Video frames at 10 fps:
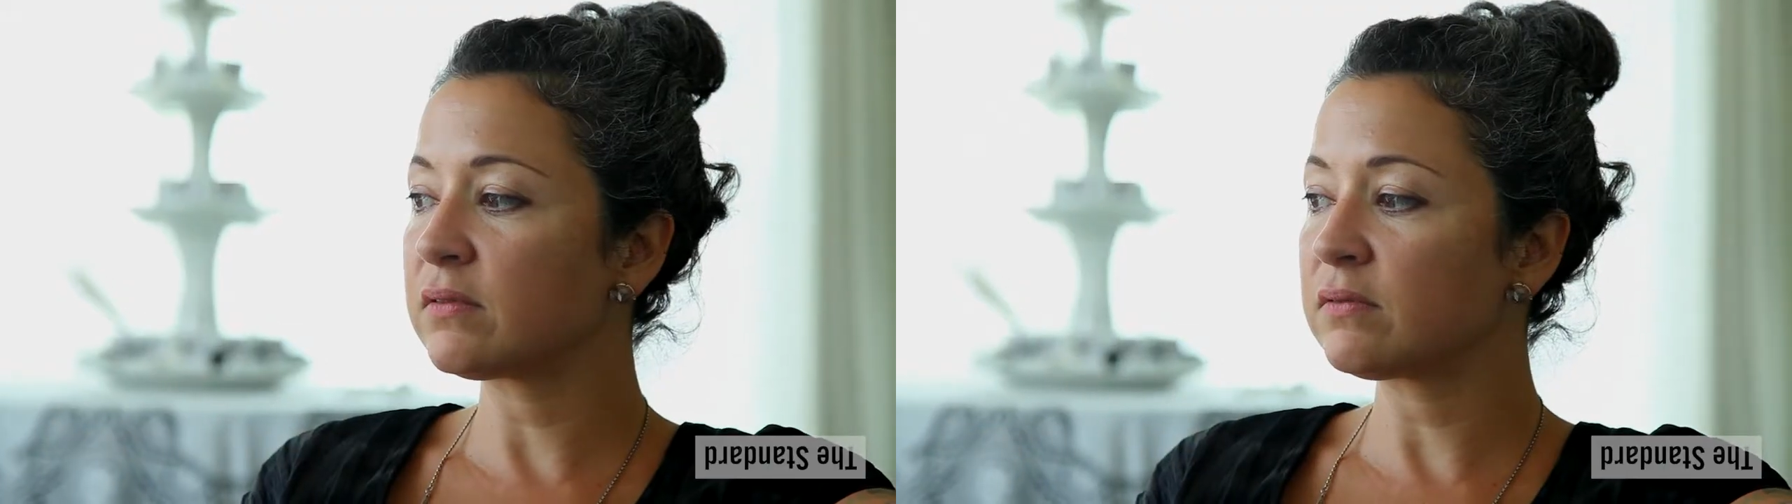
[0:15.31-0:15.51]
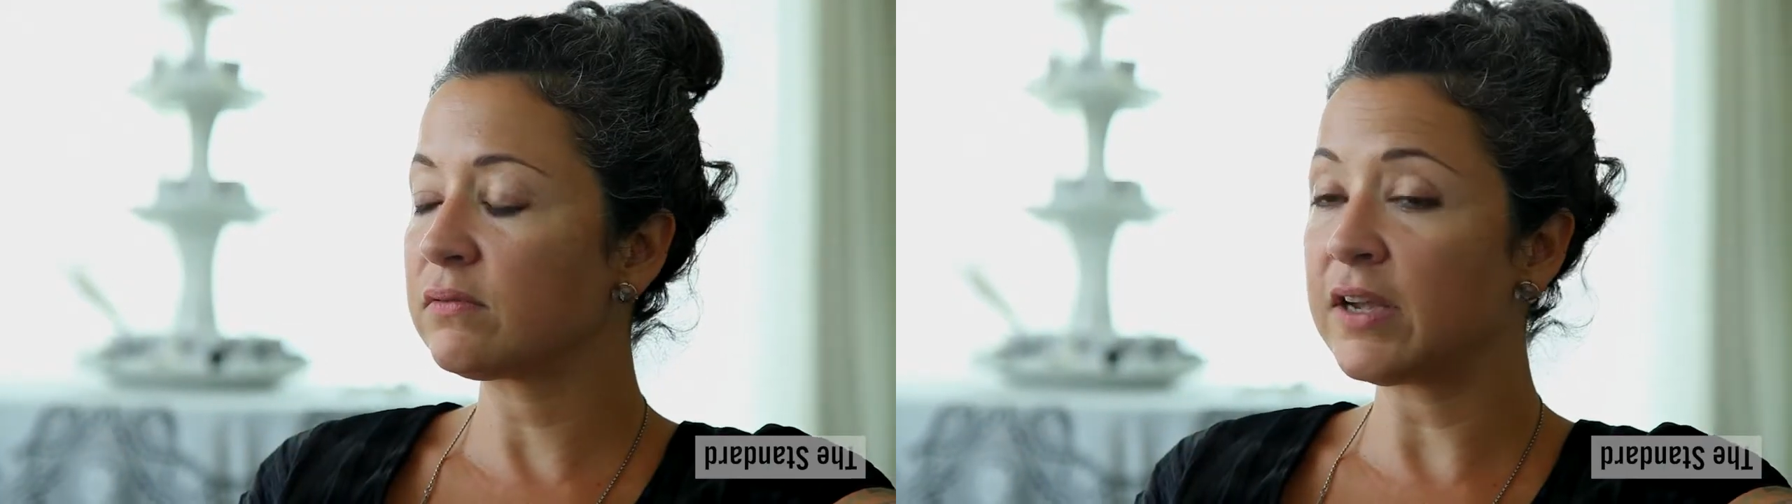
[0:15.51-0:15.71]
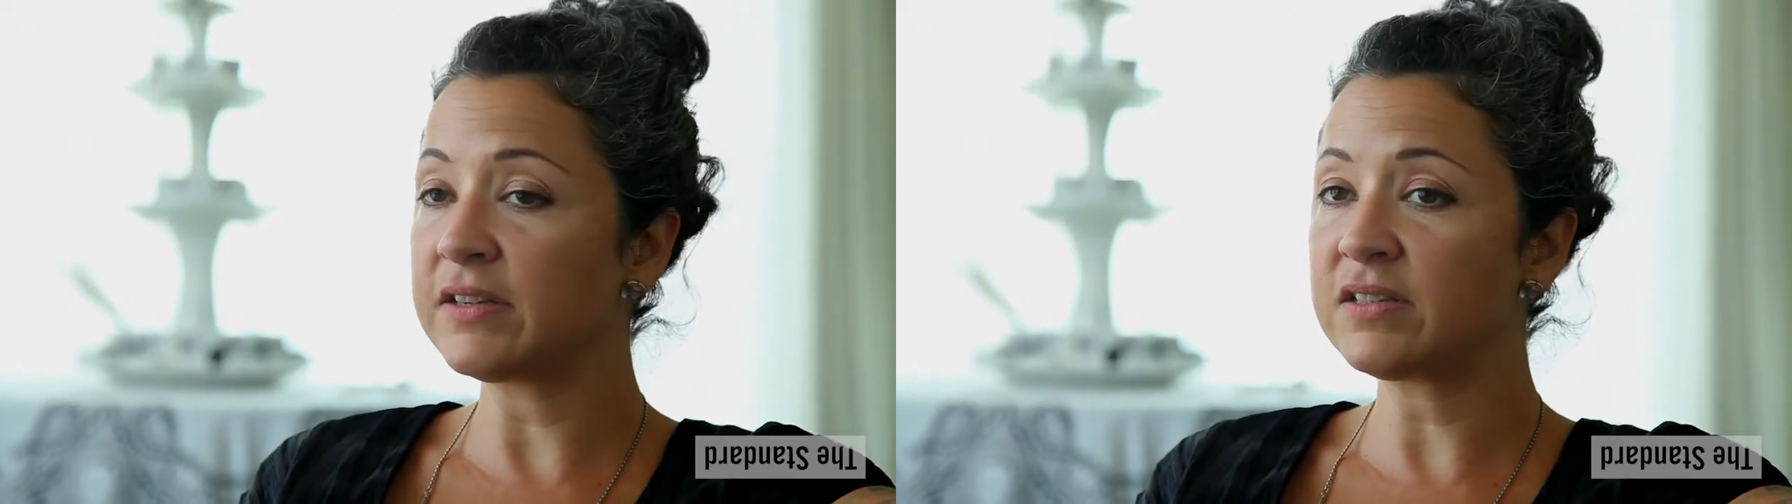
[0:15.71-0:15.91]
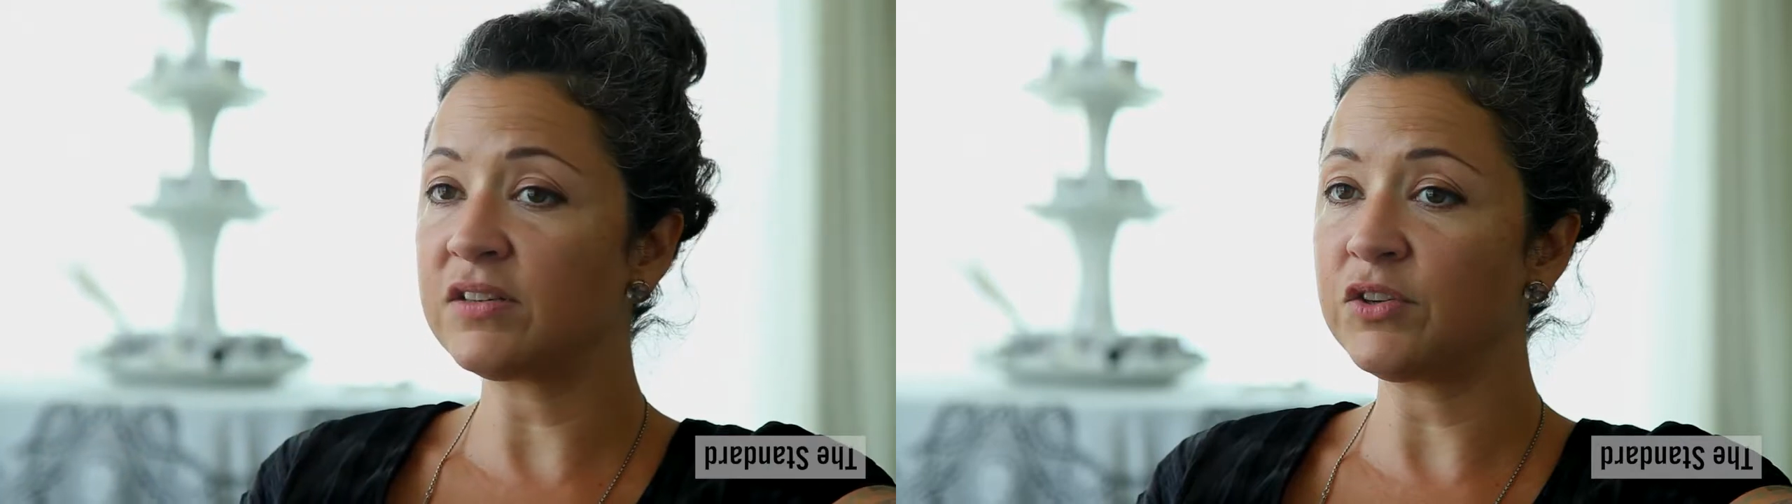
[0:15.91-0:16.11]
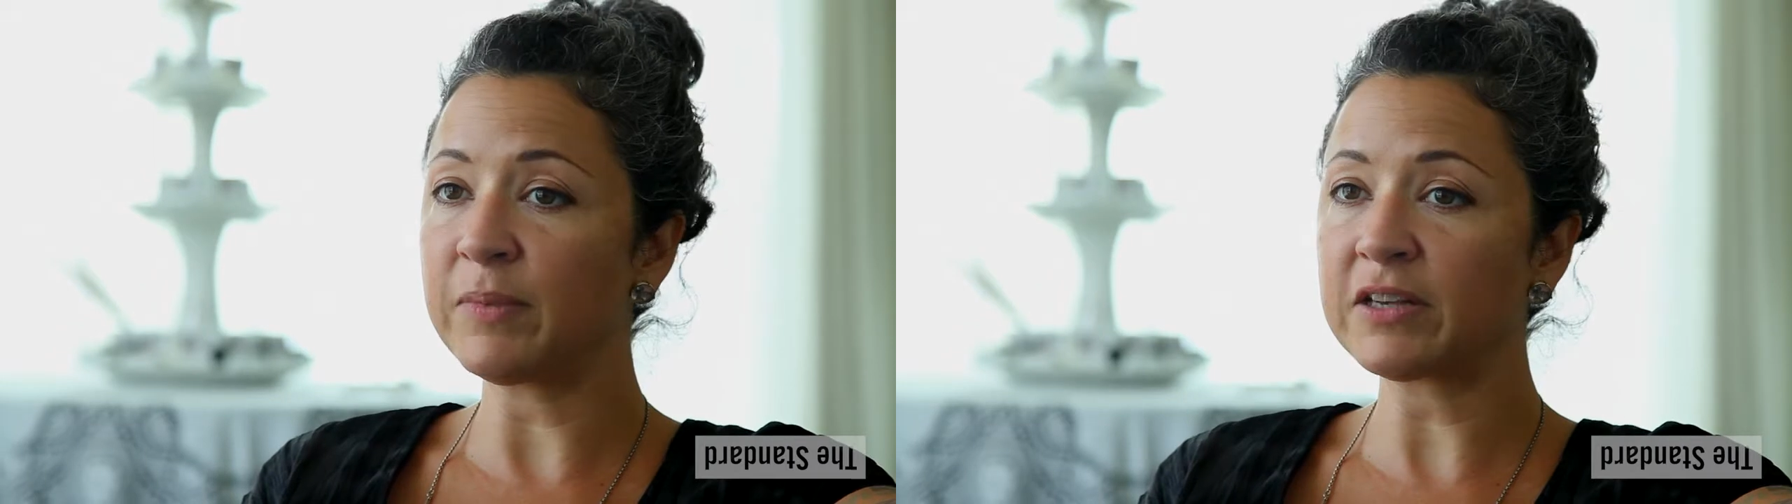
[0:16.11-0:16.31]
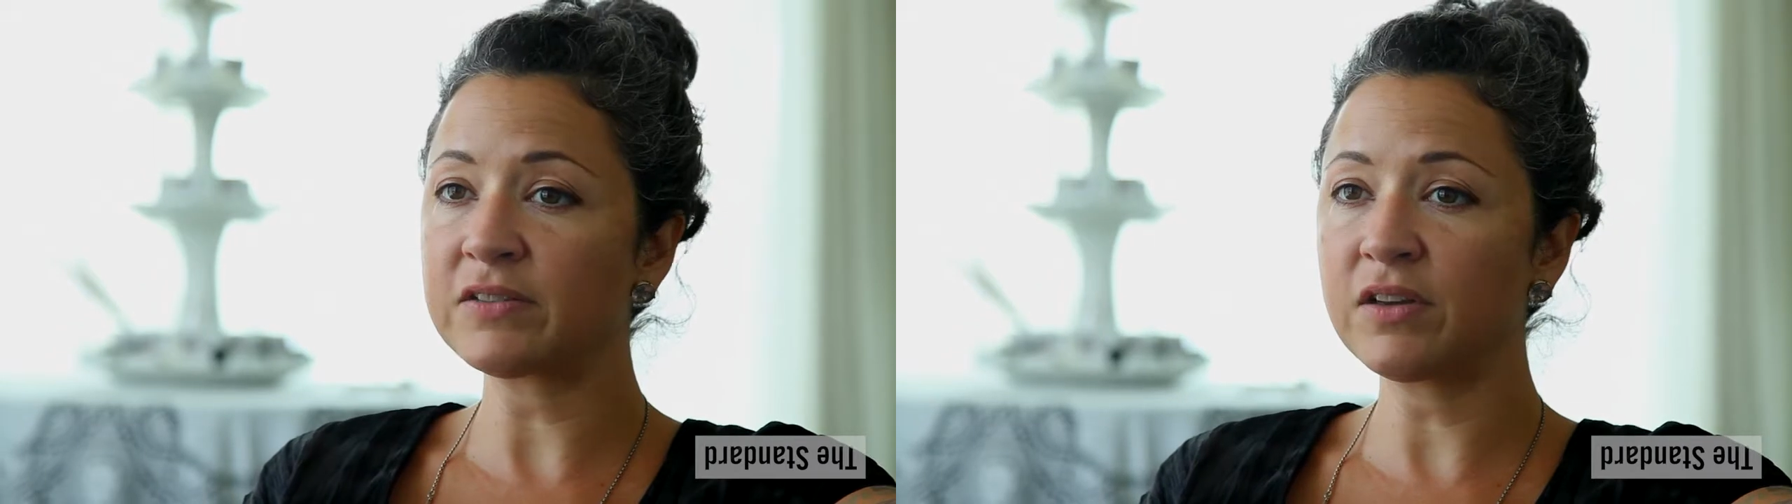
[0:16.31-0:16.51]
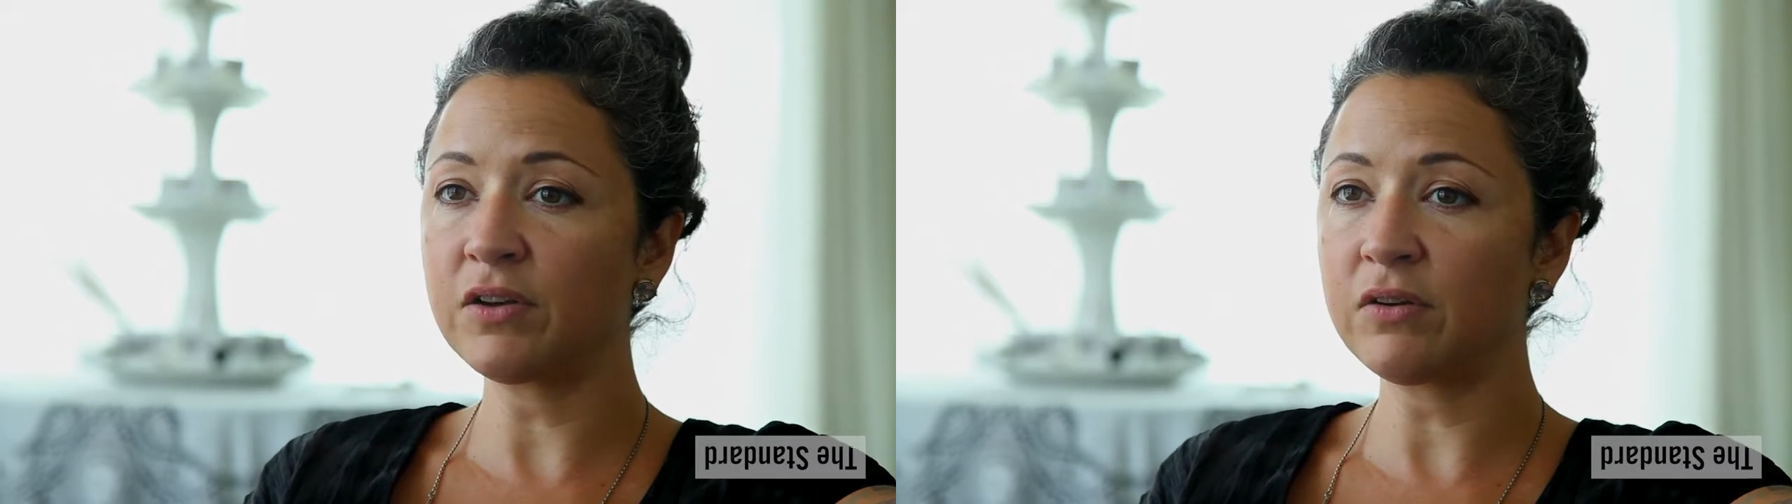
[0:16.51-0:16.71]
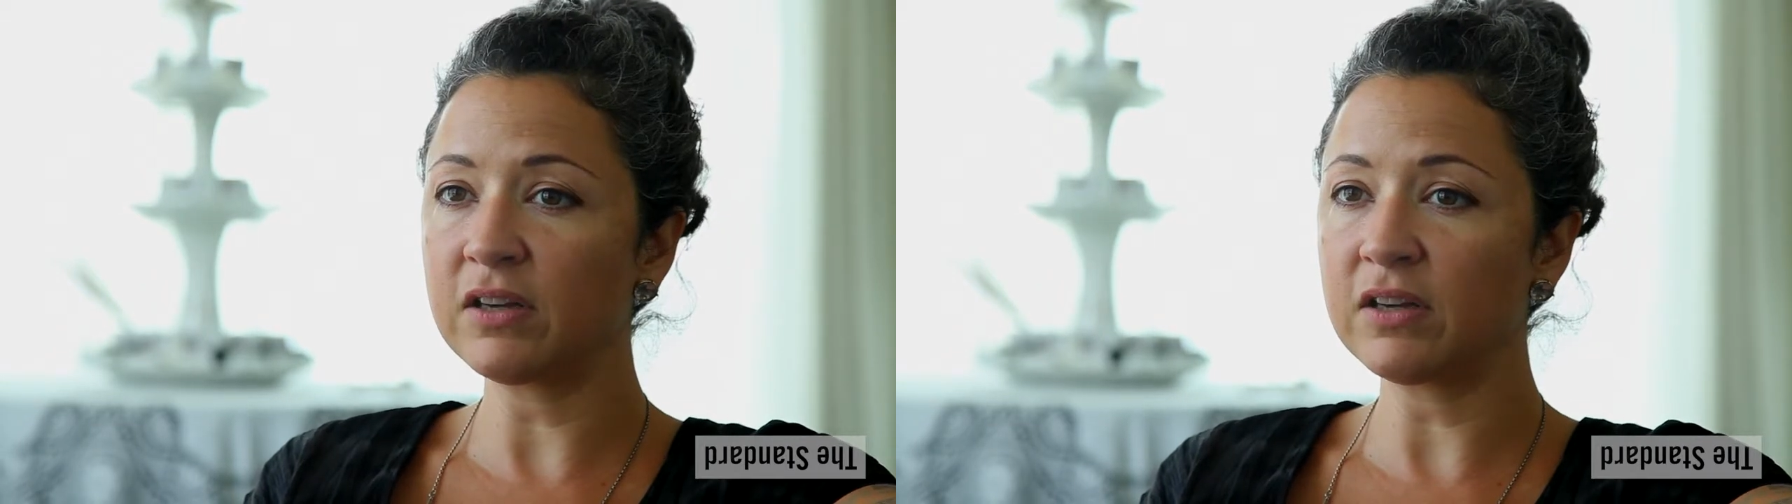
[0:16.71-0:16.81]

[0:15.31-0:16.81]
raised in New Mexico.